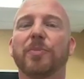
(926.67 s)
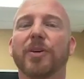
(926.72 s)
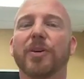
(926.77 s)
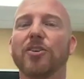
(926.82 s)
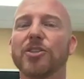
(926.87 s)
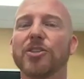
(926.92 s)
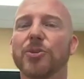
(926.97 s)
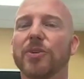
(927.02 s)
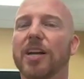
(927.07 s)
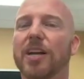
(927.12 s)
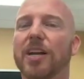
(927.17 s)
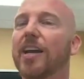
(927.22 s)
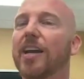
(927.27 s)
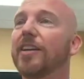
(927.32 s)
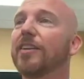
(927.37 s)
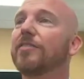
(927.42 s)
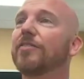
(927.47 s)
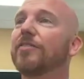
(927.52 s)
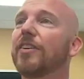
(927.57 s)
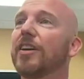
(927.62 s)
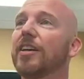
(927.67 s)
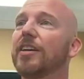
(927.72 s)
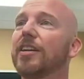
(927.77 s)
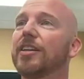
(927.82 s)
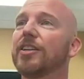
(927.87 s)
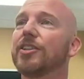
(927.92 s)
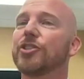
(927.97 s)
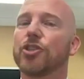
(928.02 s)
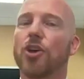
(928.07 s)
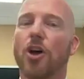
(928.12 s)
but also a kind of
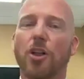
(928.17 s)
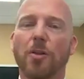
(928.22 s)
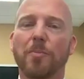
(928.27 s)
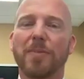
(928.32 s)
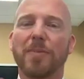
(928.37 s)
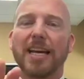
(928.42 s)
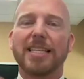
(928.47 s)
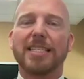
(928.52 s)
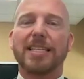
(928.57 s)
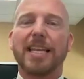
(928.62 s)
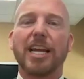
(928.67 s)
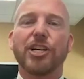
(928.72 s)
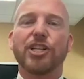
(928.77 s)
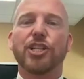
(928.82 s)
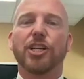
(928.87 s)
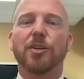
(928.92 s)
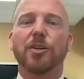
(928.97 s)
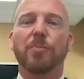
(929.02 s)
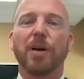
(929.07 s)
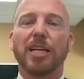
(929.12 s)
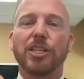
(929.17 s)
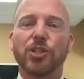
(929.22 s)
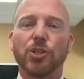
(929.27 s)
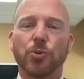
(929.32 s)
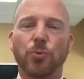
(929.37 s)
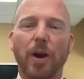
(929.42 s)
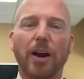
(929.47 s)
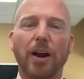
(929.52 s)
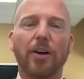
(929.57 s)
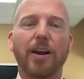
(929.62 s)
solemnization by
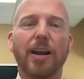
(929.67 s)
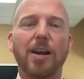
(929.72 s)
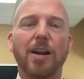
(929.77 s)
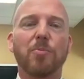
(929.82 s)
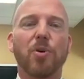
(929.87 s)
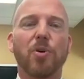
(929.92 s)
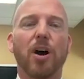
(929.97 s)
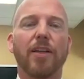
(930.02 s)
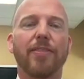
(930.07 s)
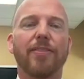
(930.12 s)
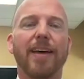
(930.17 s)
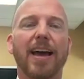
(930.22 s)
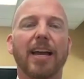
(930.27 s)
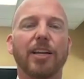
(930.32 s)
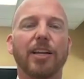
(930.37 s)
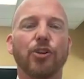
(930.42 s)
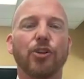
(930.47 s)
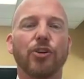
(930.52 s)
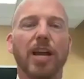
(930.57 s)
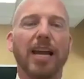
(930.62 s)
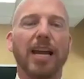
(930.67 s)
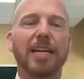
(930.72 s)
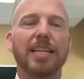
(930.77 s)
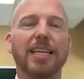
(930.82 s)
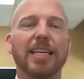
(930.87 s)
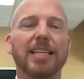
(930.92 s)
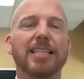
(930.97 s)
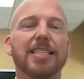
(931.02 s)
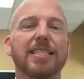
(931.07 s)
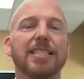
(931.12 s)
swearing upon that
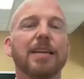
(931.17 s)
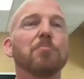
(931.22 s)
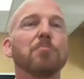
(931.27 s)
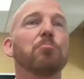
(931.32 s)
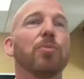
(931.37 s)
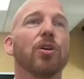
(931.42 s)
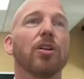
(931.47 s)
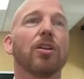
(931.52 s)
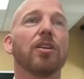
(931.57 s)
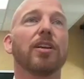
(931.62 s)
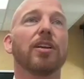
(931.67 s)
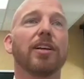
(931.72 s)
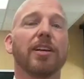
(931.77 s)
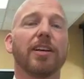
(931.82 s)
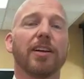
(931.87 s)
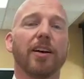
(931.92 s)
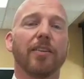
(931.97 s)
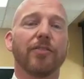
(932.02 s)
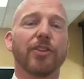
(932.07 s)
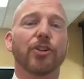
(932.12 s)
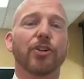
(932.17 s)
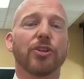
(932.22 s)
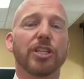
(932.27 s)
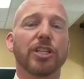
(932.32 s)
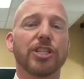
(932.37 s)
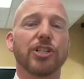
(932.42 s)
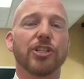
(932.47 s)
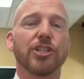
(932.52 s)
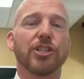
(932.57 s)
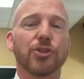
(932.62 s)
uniting symbol of the
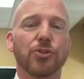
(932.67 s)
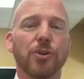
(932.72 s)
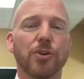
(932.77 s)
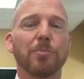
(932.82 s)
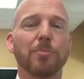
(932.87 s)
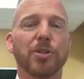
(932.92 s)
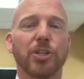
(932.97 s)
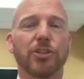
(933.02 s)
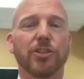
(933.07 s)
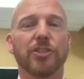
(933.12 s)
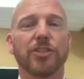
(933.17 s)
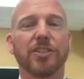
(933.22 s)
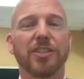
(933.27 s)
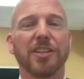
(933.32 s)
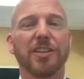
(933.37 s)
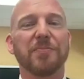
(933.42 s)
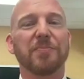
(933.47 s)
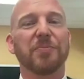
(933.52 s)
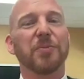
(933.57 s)
Christian scriptures.